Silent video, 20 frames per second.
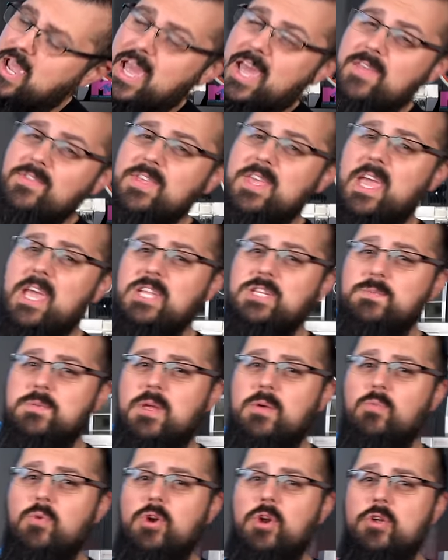and the
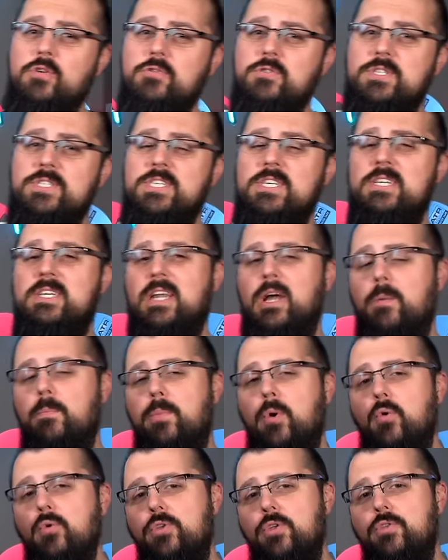HPM 100C. Now,
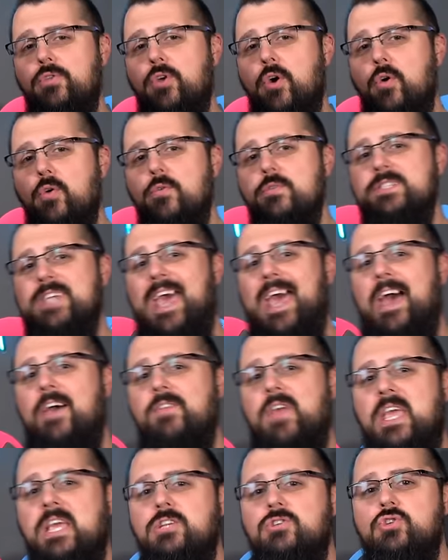both of those
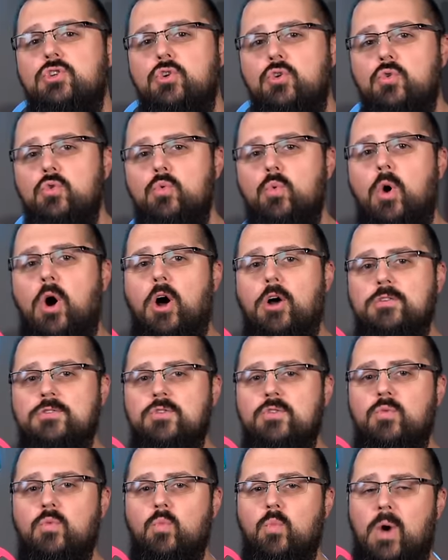had a
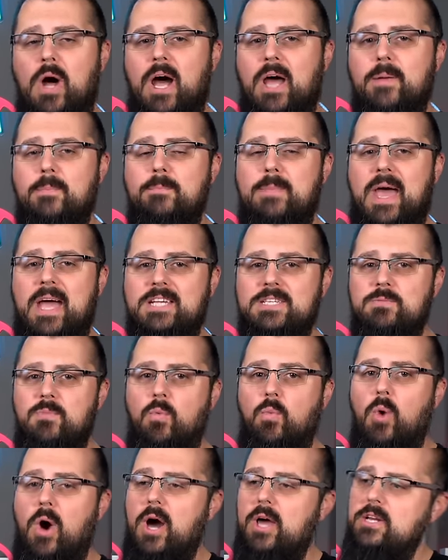200 watt
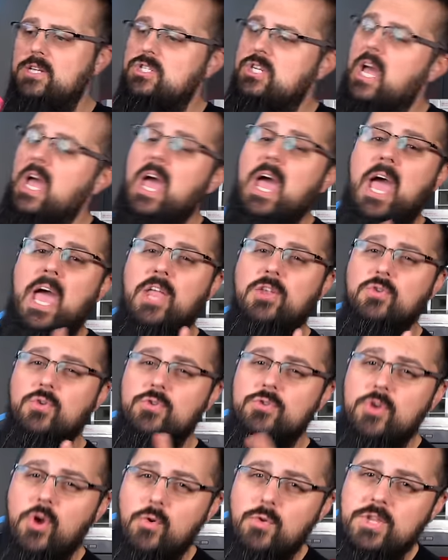maximum wattage, and you'll
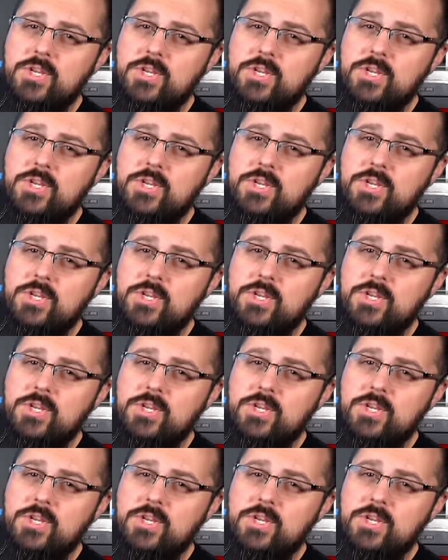know the